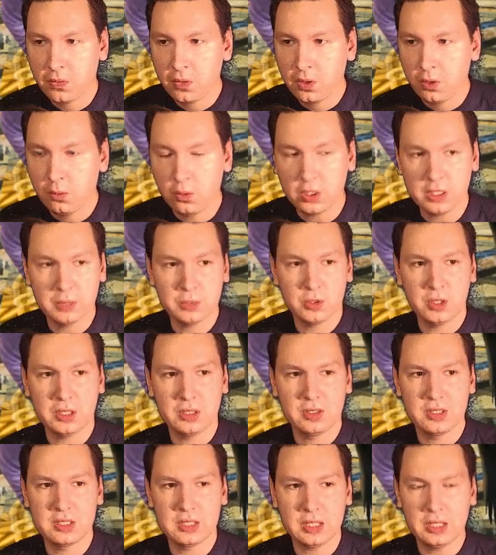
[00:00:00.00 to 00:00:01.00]
What I'm trying
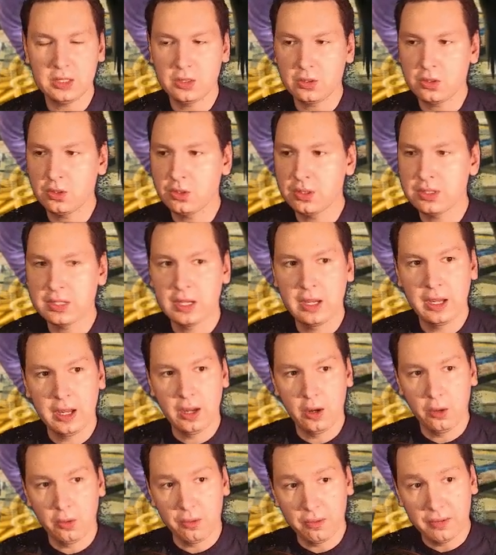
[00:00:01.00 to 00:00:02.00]
to say to you is,
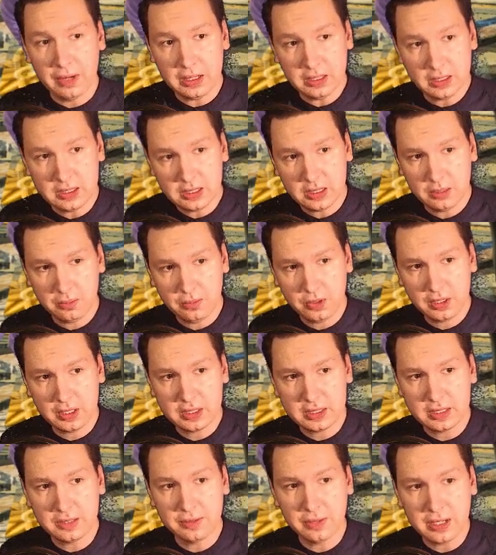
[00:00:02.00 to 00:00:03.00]
when something
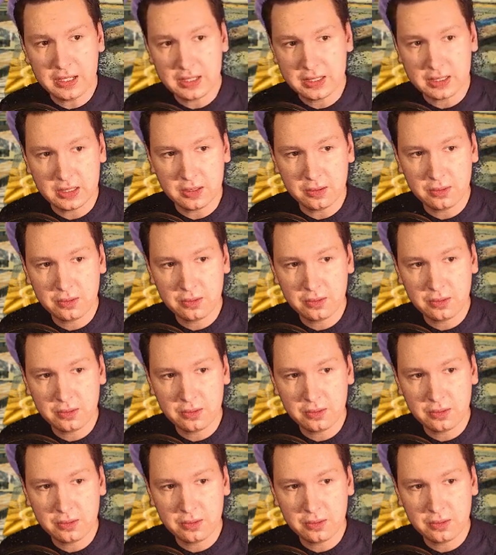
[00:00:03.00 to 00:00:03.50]
is evasive,